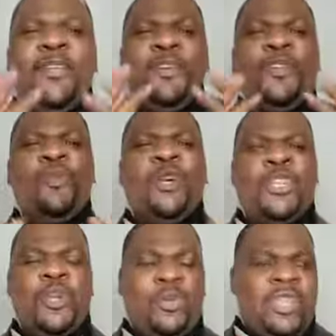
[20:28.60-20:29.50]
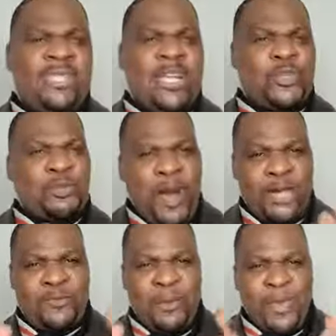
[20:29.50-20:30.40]
you do what you do, this is a
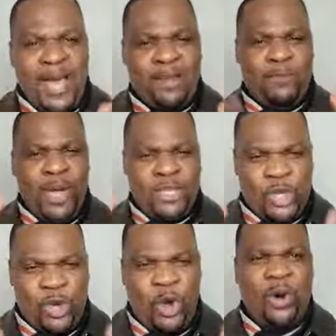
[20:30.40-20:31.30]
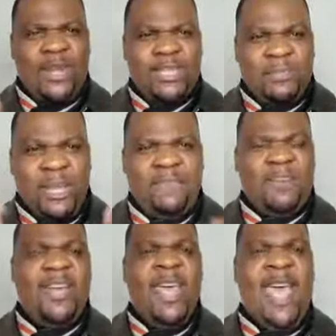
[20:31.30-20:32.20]
spark from the ANVIL. As you go on as a
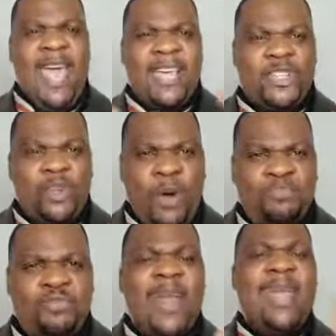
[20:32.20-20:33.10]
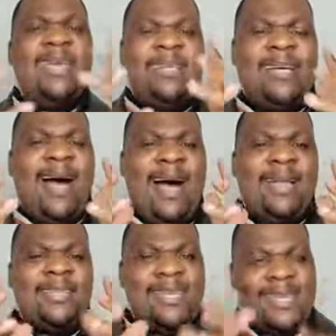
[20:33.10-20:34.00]
believer, as you are praying to
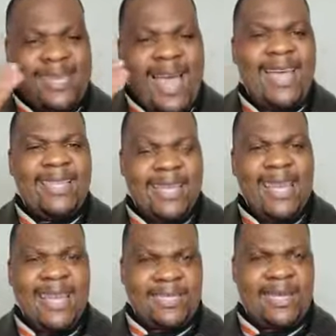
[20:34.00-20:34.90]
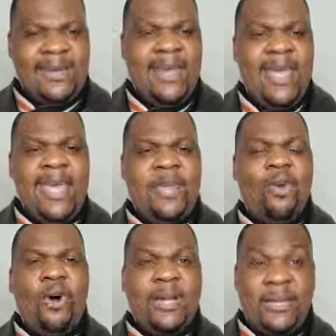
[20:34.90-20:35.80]
God to deny the lesser in
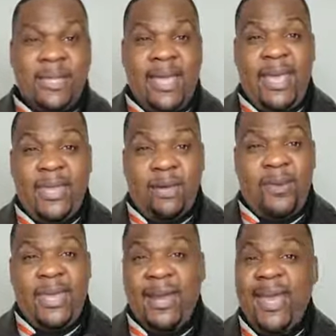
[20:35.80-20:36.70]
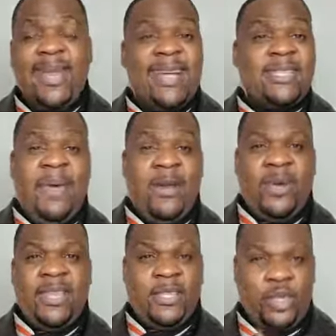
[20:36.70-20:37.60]
order to gain the greater, it doesn't matter
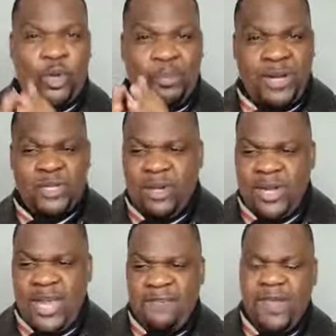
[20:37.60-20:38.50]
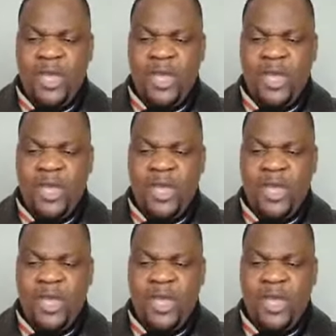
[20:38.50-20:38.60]
whether it's in your personal life,